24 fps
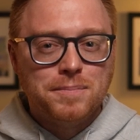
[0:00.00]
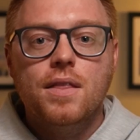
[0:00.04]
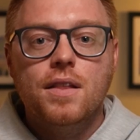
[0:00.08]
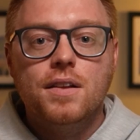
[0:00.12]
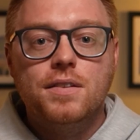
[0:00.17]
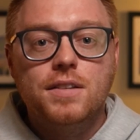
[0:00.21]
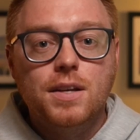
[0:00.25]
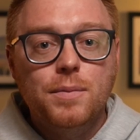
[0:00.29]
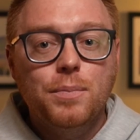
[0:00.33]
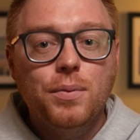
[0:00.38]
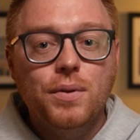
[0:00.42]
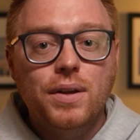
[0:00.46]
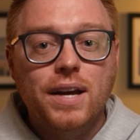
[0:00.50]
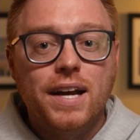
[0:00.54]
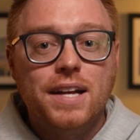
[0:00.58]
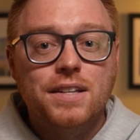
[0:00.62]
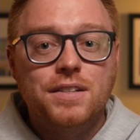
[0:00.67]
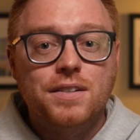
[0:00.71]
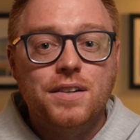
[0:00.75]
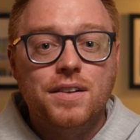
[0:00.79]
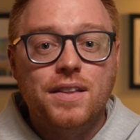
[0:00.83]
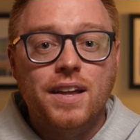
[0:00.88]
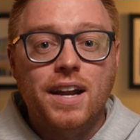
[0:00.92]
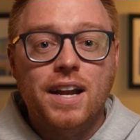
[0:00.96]
The simple
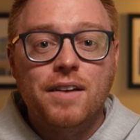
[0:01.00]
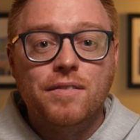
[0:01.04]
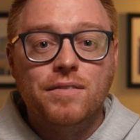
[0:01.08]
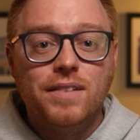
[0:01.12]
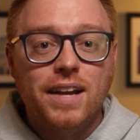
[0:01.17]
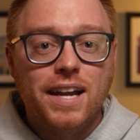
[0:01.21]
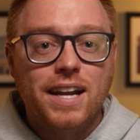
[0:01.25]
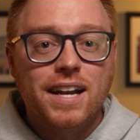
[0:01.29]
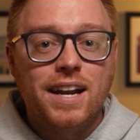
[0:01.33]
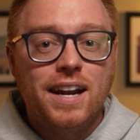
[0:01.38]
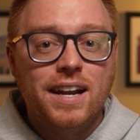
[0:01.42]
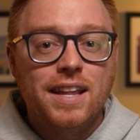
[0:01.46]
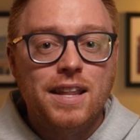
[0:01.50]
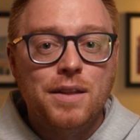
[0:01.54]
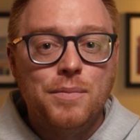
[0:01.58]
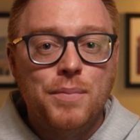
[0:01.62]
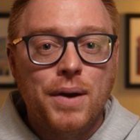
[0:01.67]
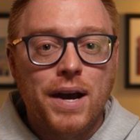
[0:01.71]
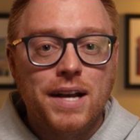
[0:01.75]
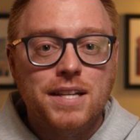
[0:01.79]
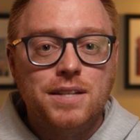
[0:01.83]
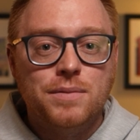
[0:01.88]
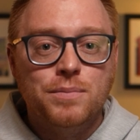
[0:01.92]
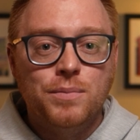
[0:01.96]
answer that I've landed on in the
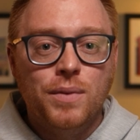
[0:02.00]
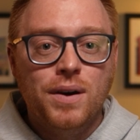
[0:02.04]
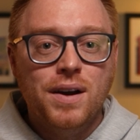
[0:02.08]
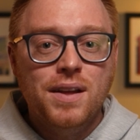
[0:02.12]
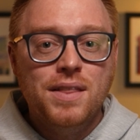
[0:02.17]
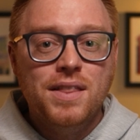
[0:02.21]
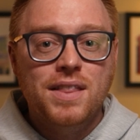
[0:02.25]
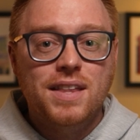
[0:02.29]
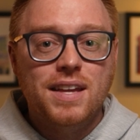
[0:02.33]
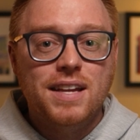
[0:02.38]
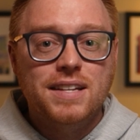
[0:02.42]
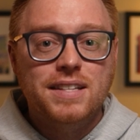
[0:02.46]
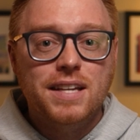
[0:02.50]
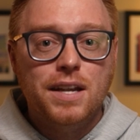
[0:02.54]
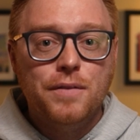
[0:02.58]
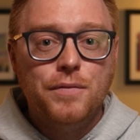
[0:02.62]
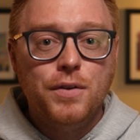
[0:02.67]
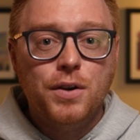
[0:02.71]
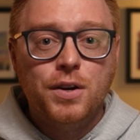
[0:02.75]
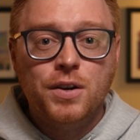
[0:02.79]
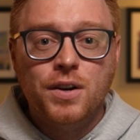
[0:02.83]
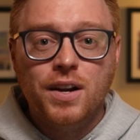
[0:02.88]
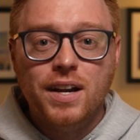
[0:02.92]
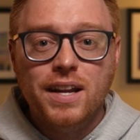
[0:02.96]
past month is that if
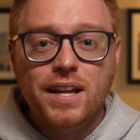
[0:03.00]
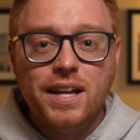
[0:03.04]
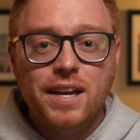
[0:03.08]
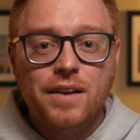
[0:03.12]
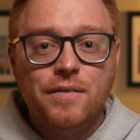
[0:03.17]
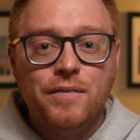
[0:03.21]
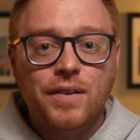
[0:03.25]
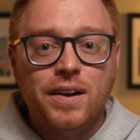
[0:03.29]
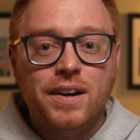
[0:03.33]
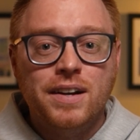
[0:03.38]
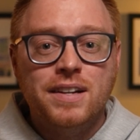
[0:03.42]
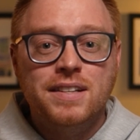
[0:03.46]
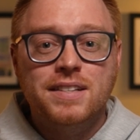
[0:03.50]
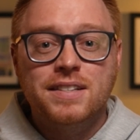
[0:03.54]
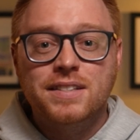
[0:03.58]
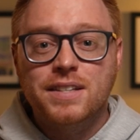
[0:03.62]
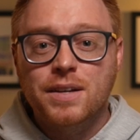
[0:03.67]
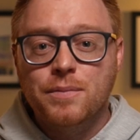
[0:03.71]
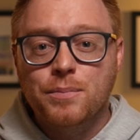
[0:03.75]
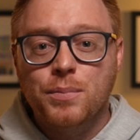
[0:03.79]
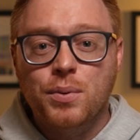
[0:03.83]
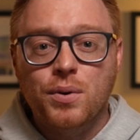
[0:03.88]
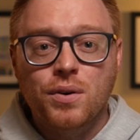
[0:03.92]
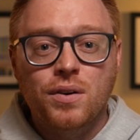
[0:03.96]
you're creating a very
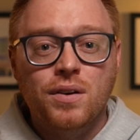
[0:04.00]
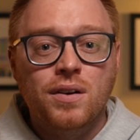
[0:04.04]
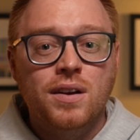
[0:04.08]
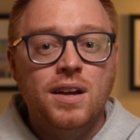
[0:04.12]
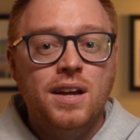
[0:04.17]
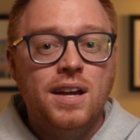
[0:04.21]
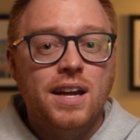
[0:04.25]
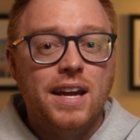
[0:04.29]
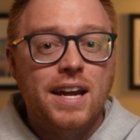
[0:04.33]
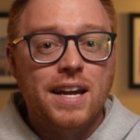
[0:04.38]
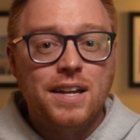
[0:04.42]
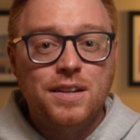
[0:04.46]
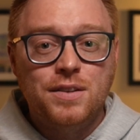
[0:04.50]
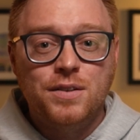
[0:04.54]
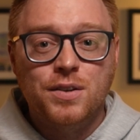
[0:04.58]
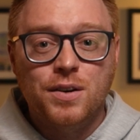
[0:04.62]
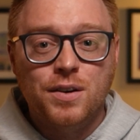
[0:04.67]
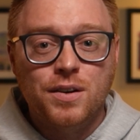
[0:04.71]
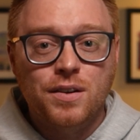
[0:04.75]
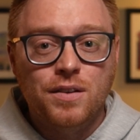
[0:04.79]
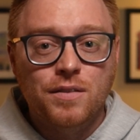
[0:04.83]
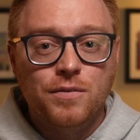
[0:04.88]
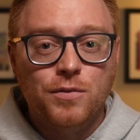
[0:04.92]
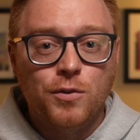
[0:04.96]
simple
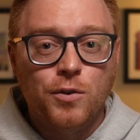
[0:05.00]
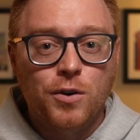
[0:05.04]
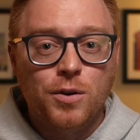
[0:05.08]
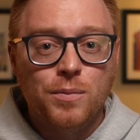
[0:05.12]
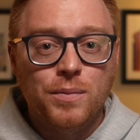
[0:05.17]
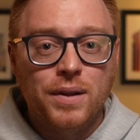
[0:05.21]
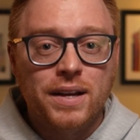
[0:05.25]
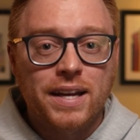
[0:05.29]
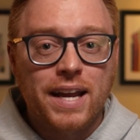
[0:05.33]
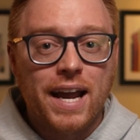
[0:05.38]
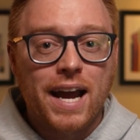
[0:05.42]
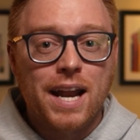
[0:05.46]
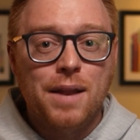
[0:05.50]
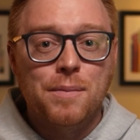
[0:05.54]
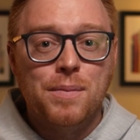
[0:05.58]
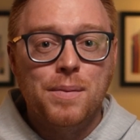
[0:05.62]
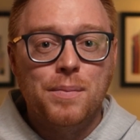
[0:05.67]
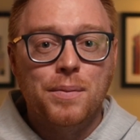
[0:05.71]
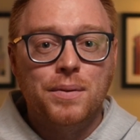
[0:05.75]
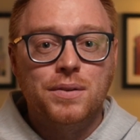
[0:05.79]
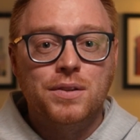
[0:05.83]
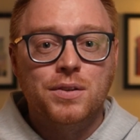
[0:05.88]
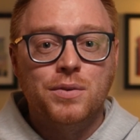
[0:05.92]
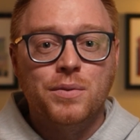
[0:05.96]
internal form like adding
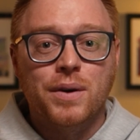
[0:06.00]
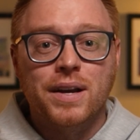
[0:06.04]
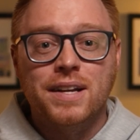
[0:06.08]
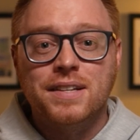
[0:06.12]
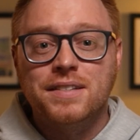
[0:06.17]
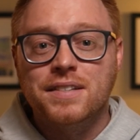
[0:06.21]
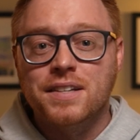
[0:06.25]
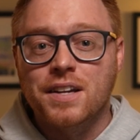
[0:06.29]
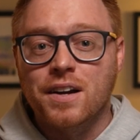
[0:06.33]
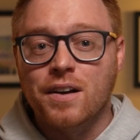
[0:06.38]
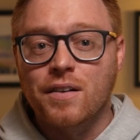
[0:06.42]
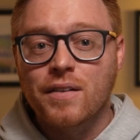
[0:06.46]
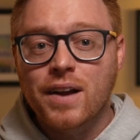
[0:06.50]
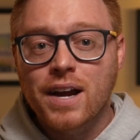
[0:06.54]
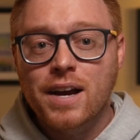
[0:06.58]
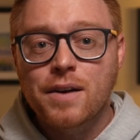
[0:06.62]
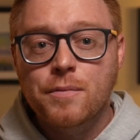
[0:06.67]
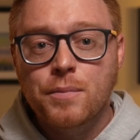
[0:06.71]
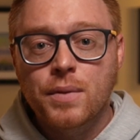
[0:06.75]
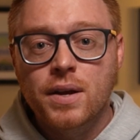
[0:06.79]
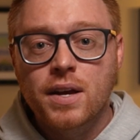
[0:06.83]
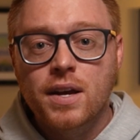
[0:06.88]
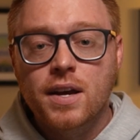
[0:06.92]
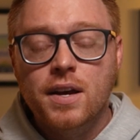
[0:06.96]
people to a
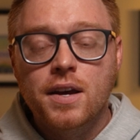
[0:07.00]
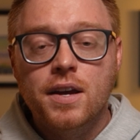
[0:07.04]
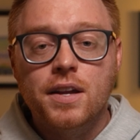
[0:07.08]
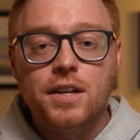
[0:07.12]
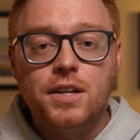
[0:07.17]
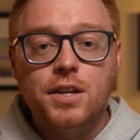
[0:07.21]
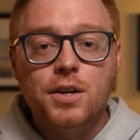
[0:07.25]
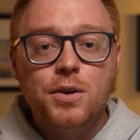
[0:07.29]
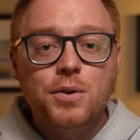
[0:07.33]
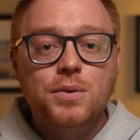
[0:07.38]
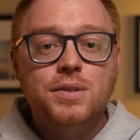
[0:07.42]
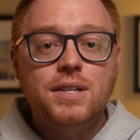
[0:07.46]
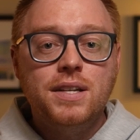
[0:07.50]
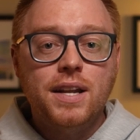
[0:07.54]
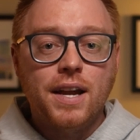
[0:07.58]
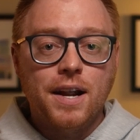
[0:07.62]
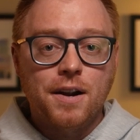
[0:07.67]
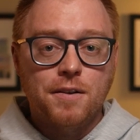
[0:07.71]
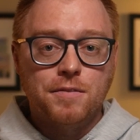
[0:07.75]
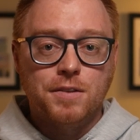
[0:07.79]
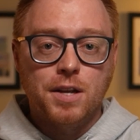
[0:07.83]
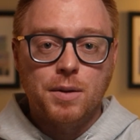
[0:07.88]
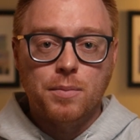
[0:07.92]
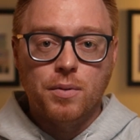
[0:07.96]
CRM, use an
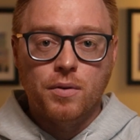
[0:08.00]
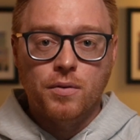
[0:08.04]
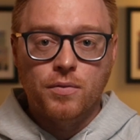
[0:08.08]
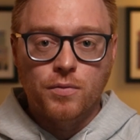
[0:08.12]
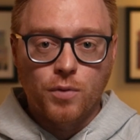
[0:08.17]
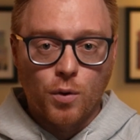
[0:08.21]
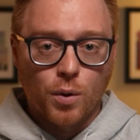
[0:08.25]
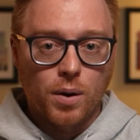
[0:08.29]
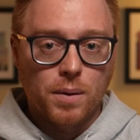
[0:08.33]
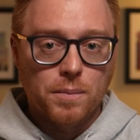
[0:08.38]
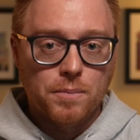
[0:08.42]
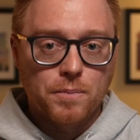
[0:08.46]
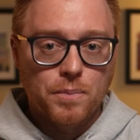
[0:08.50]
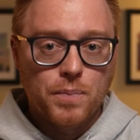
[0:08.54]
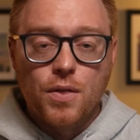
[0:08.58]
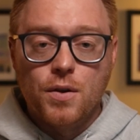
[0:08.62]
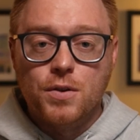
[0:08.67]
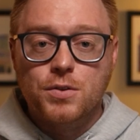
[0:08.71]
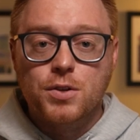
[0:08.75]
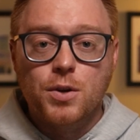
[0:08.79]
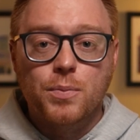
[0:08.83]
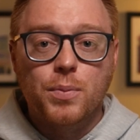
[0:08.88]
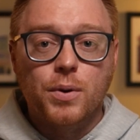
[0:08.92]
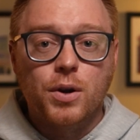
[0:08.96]
Airtable form. They're
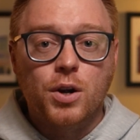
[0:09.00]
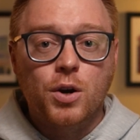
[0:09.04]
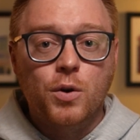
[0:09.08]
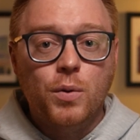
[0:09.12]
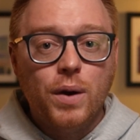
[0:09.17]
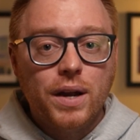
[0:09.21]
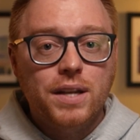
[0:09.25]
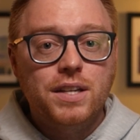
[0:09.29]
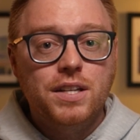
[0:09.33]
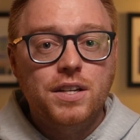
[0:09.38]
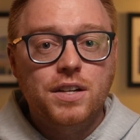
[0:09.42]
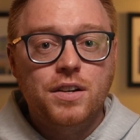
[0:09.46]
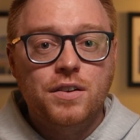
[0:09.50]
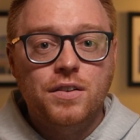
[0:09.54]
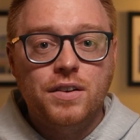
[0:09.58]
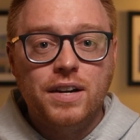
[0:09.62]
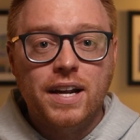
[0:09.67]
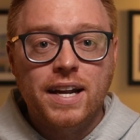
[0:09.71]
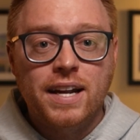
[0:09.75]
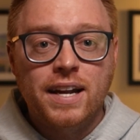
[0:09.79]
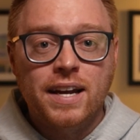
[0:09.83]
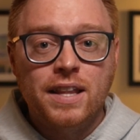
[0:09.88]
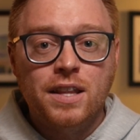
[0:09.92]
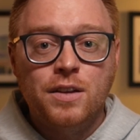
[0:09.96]
super quick to
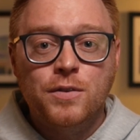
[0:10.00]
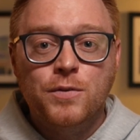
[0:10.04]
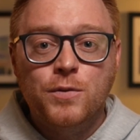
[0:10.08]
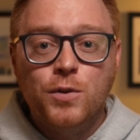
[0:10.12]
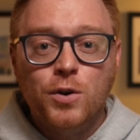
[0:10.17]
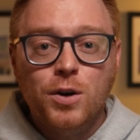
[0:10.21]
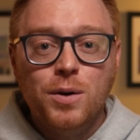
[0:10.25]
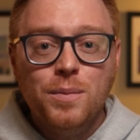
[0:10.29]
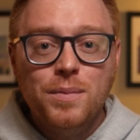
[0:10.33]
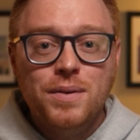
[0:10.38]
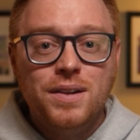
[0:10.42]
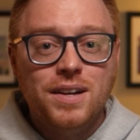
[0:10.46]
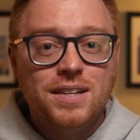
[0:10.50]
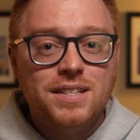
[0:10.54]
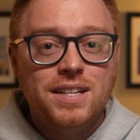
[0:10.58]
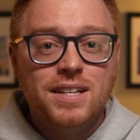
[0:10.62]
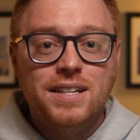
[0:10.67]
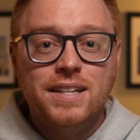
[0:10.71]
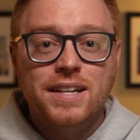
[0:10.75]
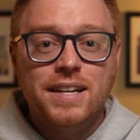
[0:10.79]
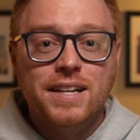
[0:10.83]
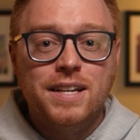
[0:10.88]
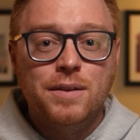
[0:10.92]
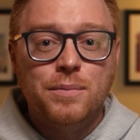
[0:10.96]
create and the form
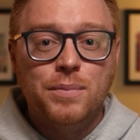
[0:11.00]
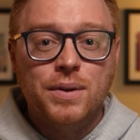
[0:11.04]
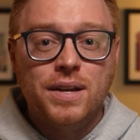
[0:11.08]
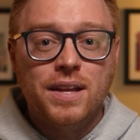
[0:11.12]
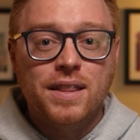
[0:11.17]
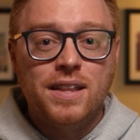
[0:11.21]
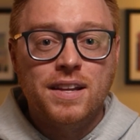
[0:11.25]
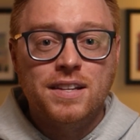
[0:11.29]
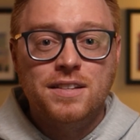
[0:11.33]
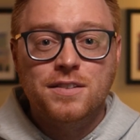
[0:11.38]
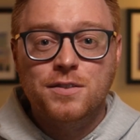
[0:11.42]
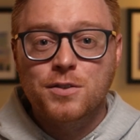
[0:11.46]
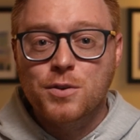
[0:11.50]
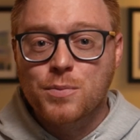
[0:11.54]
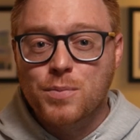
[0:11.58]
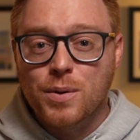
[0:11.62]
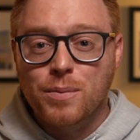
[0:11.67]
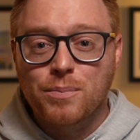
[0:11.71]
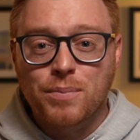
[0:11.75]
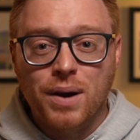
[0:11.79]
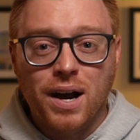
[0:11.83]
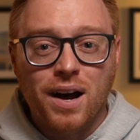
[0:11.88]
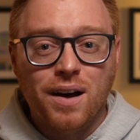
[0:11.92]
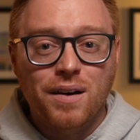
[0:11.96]
doesn't need to be this super
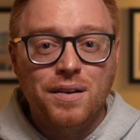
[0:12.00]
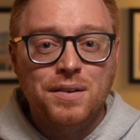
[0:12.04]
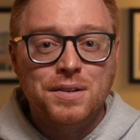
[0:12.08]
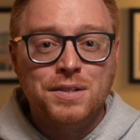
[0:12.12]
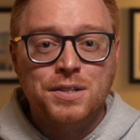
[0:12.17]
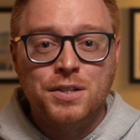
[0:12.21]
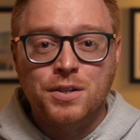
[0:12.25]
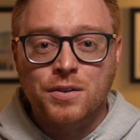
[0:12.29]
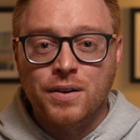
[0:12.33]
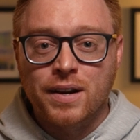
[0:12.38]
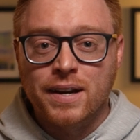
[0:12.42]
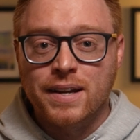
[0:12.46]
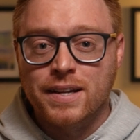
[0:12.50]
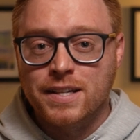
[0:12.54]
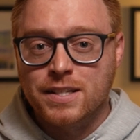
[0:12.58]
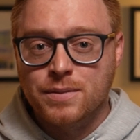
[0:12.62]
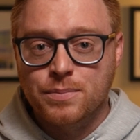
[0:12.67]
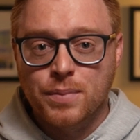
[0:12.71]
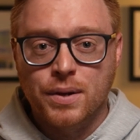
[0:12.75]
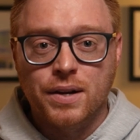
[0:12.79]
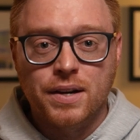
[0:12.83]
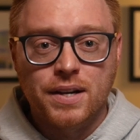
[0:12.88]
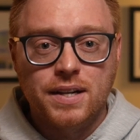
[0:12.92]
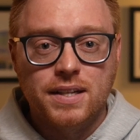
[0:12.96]
polished great
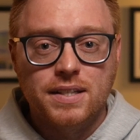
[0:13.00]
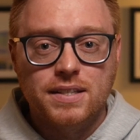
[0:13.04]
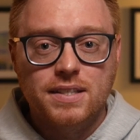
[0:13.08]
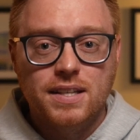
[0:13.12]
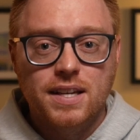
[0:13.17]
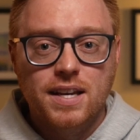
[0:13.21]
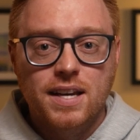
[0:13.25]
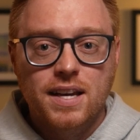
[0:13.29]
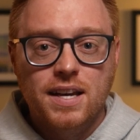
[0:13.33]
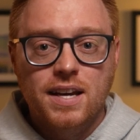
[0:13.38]
experience.